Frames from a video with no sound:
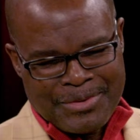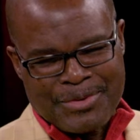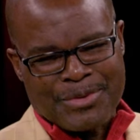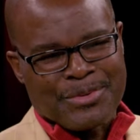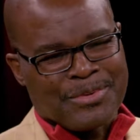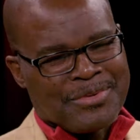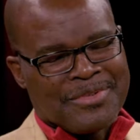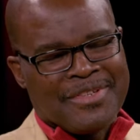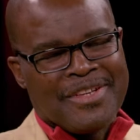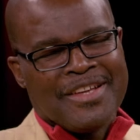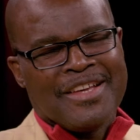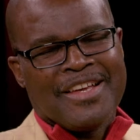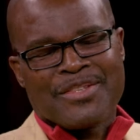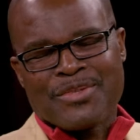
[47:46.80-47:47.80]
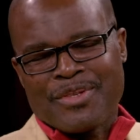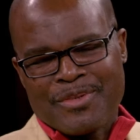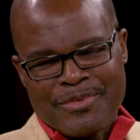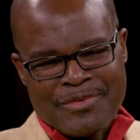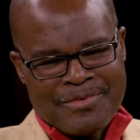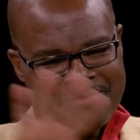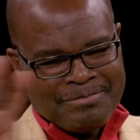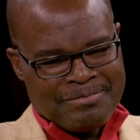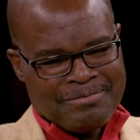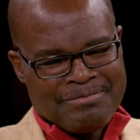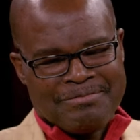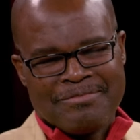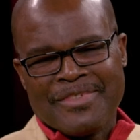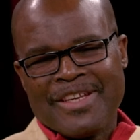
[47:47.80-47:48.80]
to yes, yes. sort of
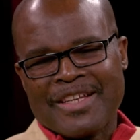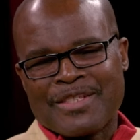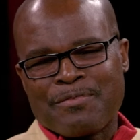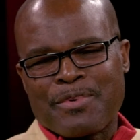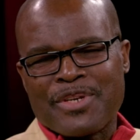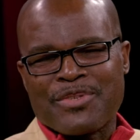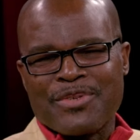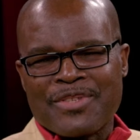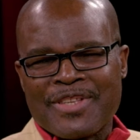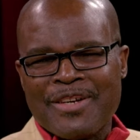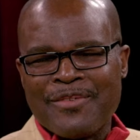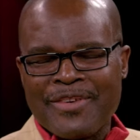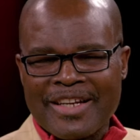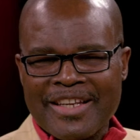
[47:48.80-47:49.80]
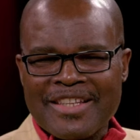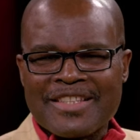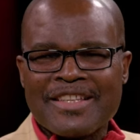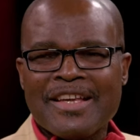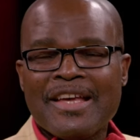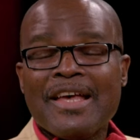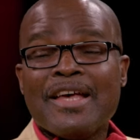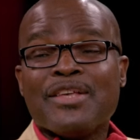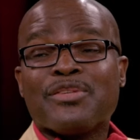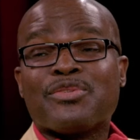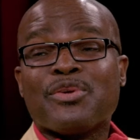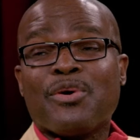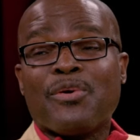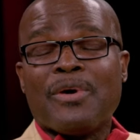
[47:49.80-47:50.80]
express yourself, Absolutely. I guess.
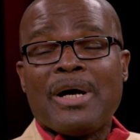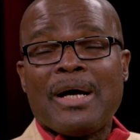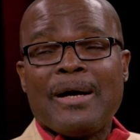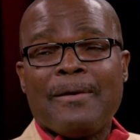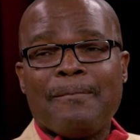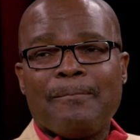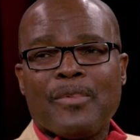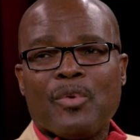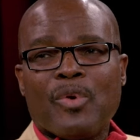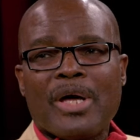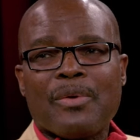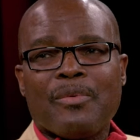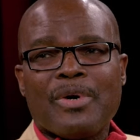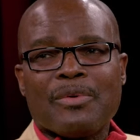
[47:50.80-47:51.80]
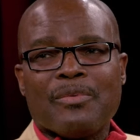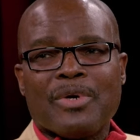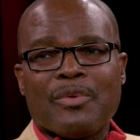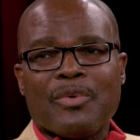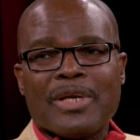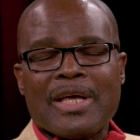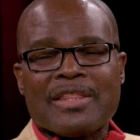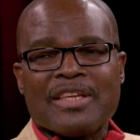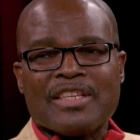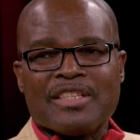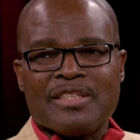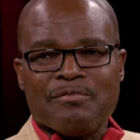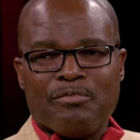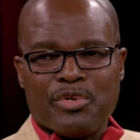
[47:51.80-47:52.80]
So um, what, what, what I think
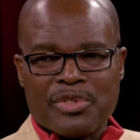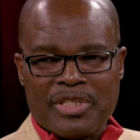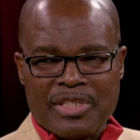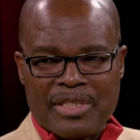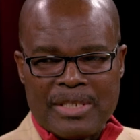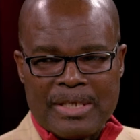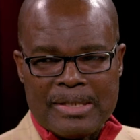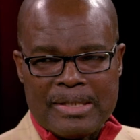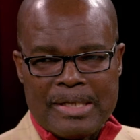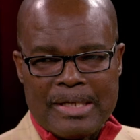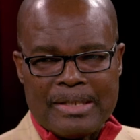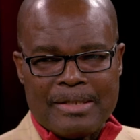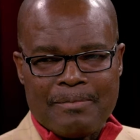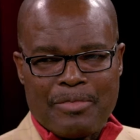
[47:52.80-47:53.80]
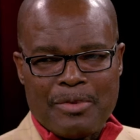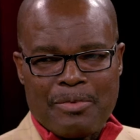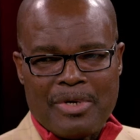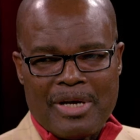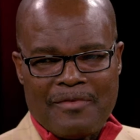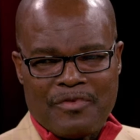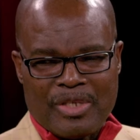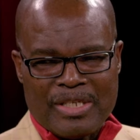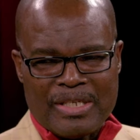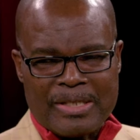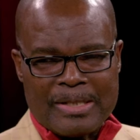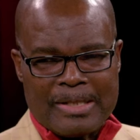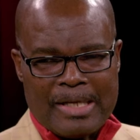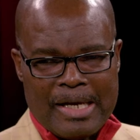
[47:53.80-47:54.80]
is important is that people have to
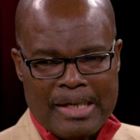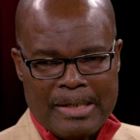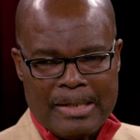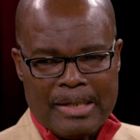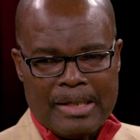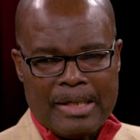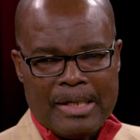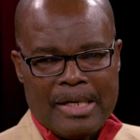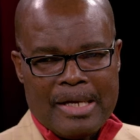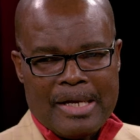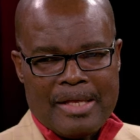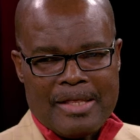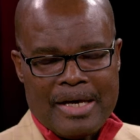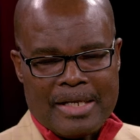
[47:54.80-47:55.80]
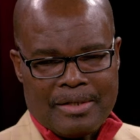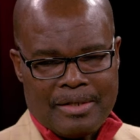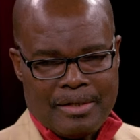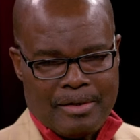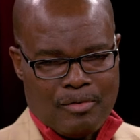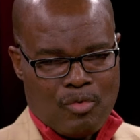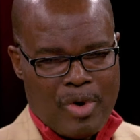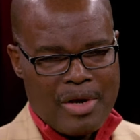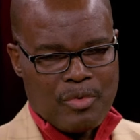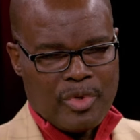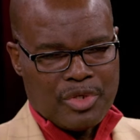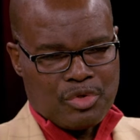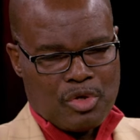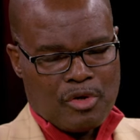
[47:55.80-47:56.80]
understand that while
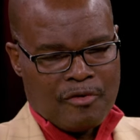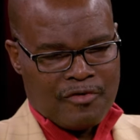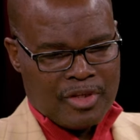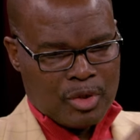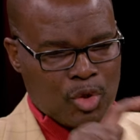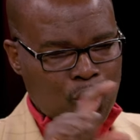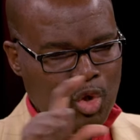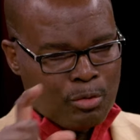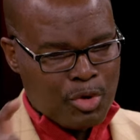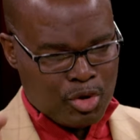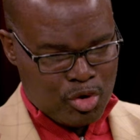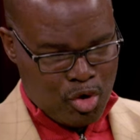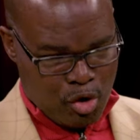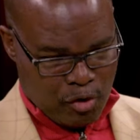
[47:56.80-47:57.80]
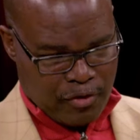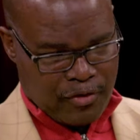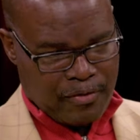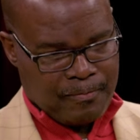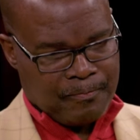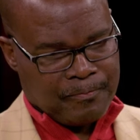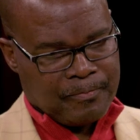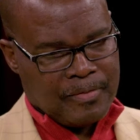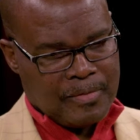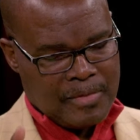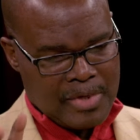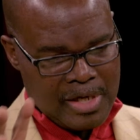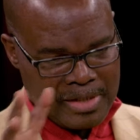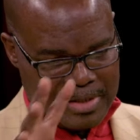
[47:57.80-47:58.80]
we talk of the global north mm -hmm.
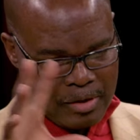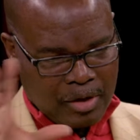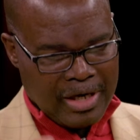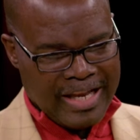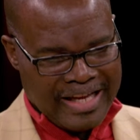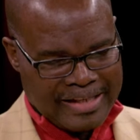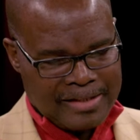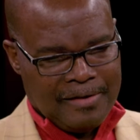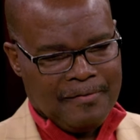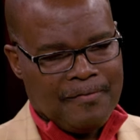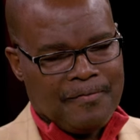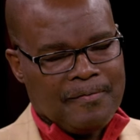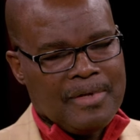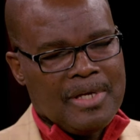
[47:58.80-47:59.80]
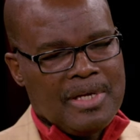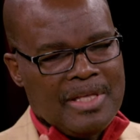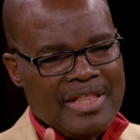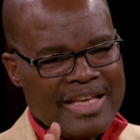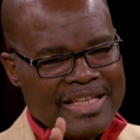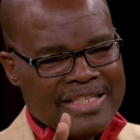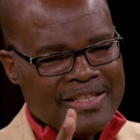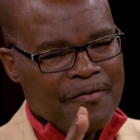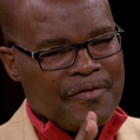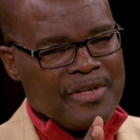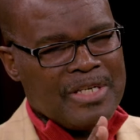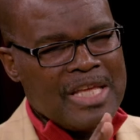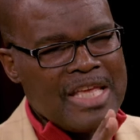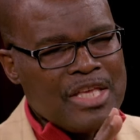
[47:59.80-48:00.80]
as a collective, there are
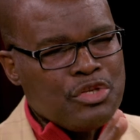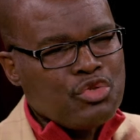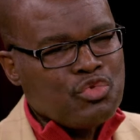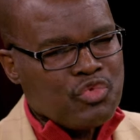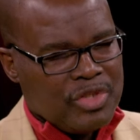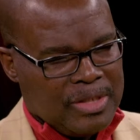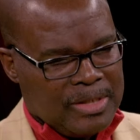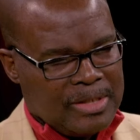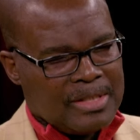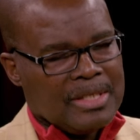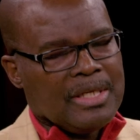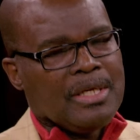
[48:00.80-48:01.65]
different histories